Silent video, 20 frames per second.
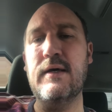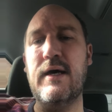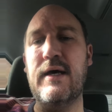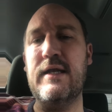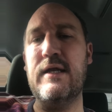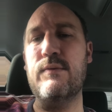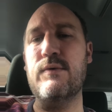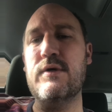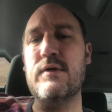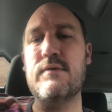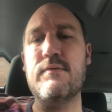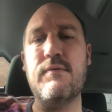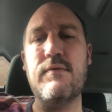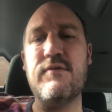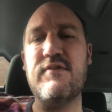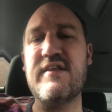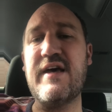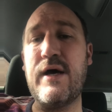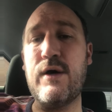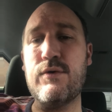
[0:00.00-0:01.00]
and there were
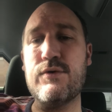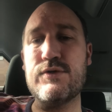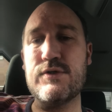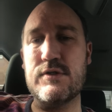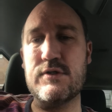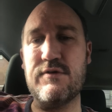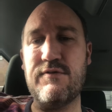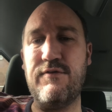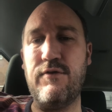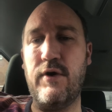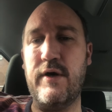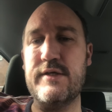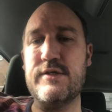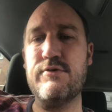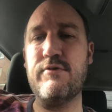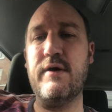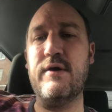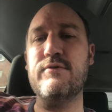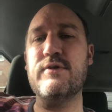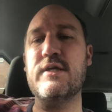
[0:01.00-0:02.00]
thousands of
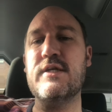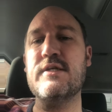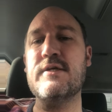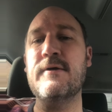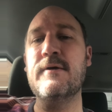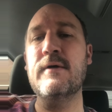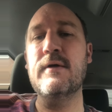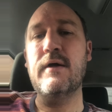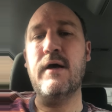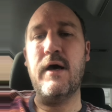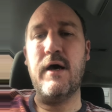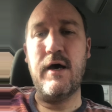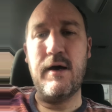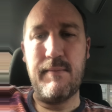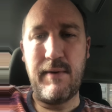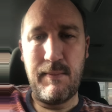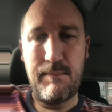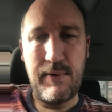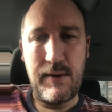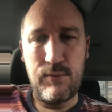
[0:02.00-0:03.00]
flights grounded,
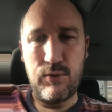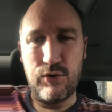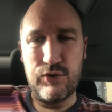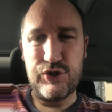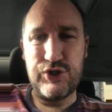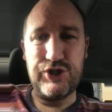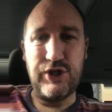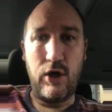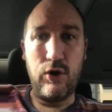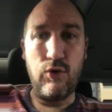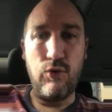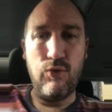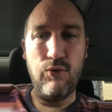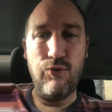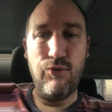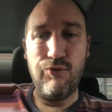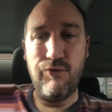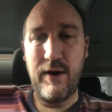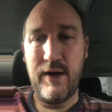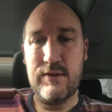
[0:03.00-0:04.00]
and people got stuck
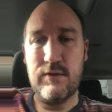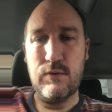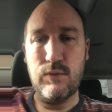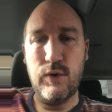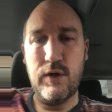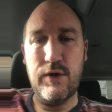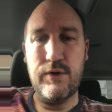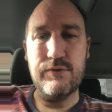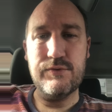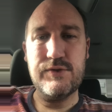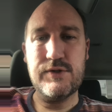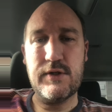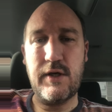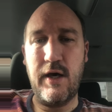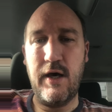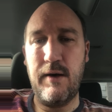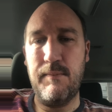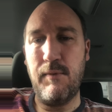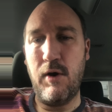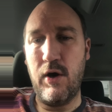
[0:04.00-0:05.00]
all around the world.
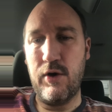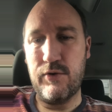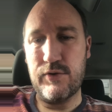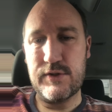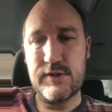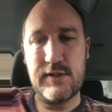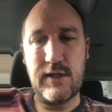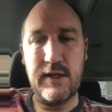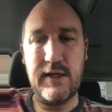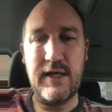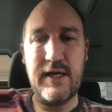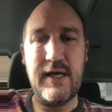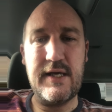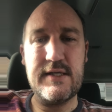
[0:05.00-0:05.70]
I got stuck in